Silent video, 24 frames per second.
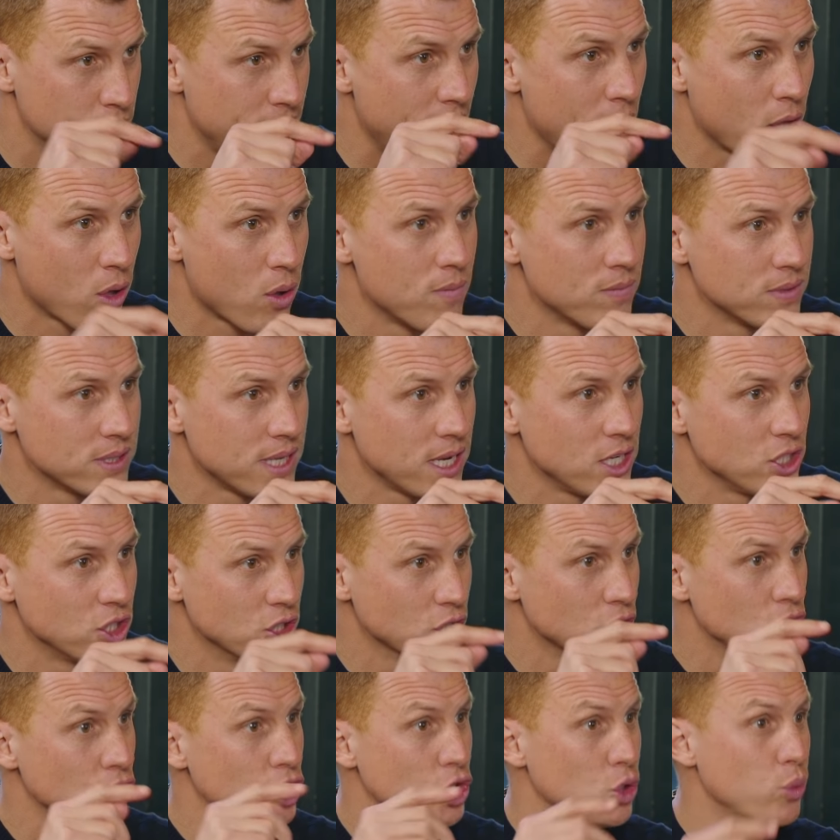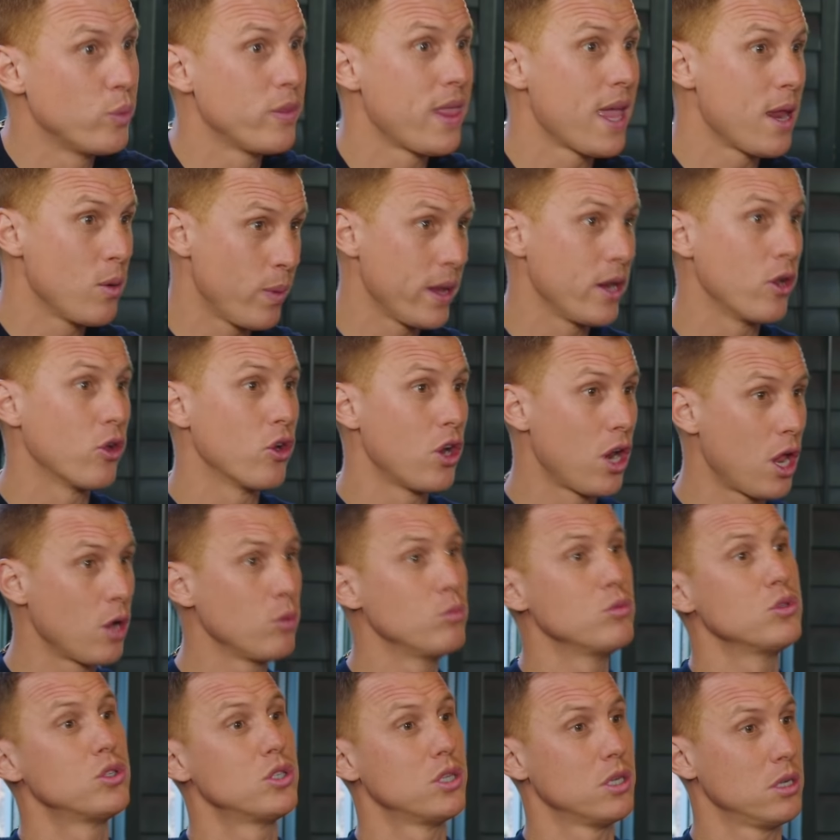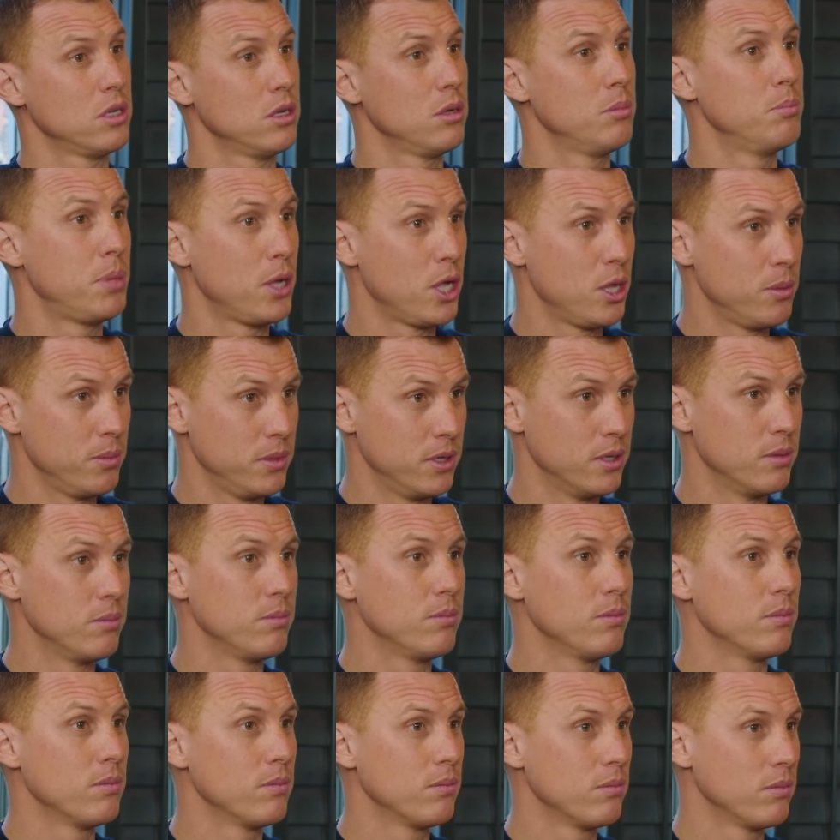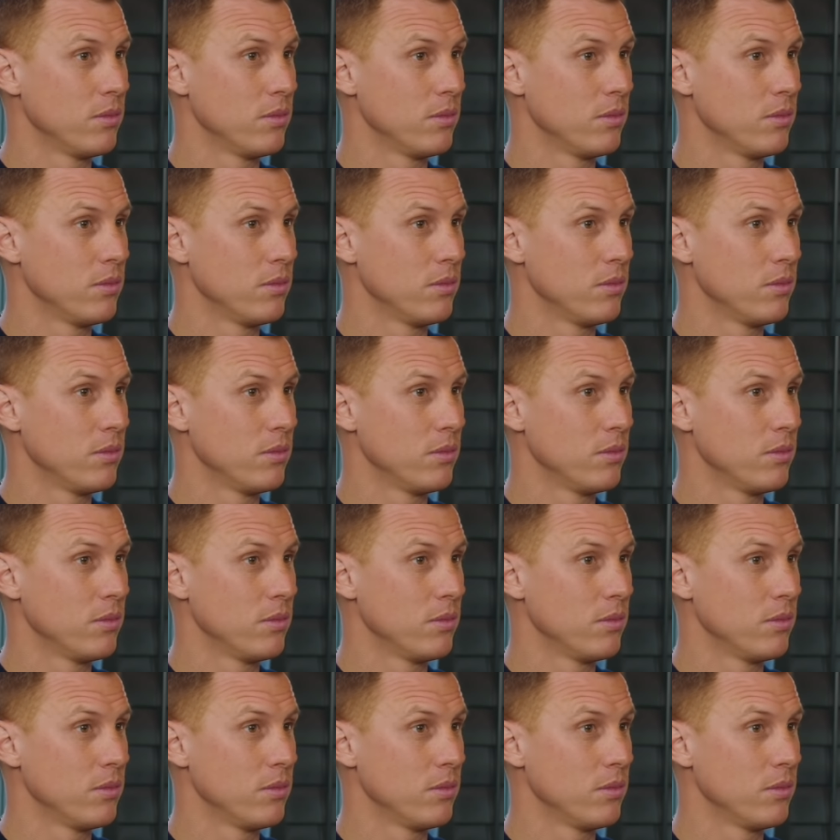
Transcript: that conversation, because you then went on loan to Birmingham, yeah.